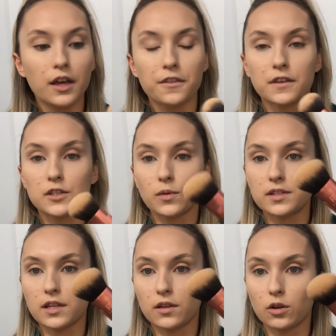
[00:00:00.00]
This one's
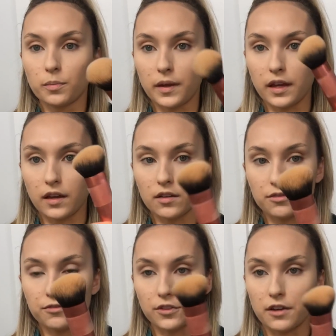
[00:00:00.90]
a little bit
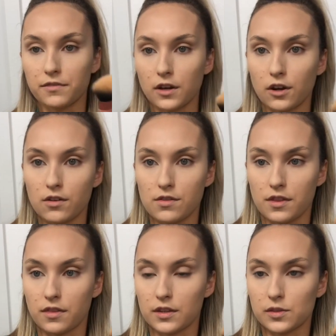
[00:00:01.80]
fluffier
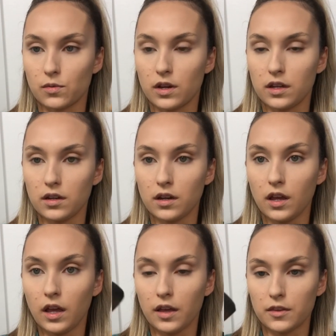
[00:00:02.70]
than this one.
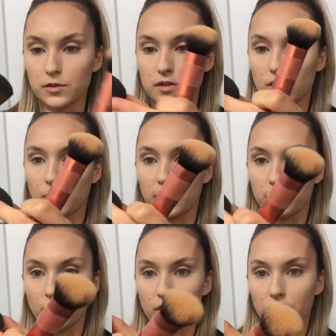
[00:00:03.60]
This one's a little bit
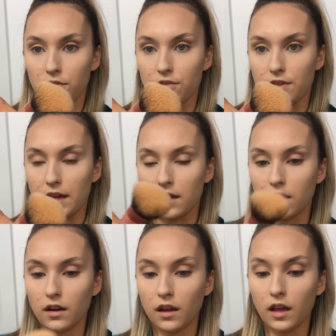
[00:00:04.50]
more
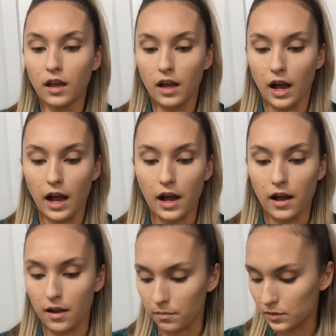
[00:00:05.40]
thin.
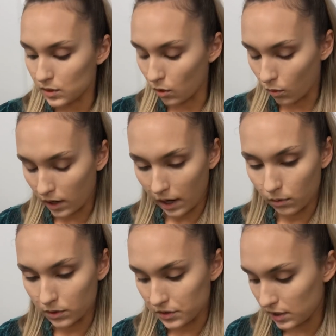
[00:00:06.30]
So what I
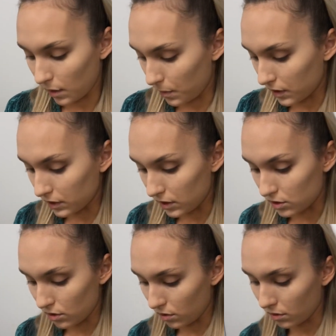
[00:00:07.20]
will typically
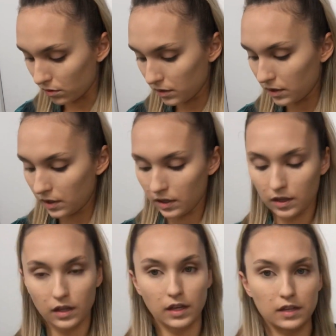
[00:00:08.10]
do
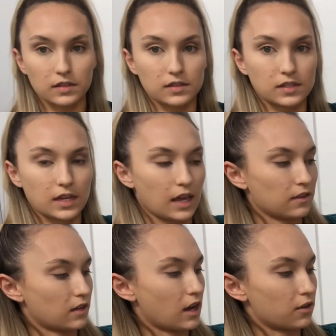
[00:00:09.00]
is take
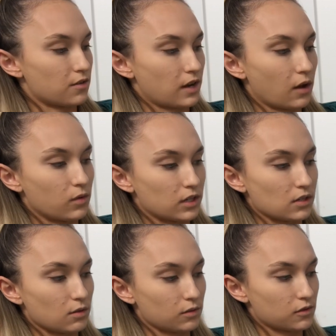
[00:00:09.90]
the color that I want to
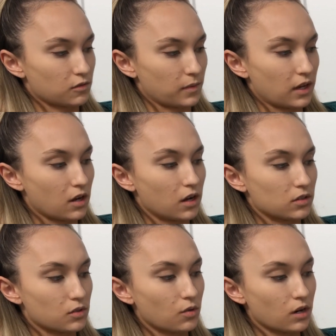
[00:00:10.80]
use for my
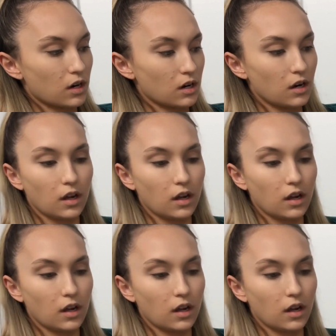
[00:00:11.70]
contour,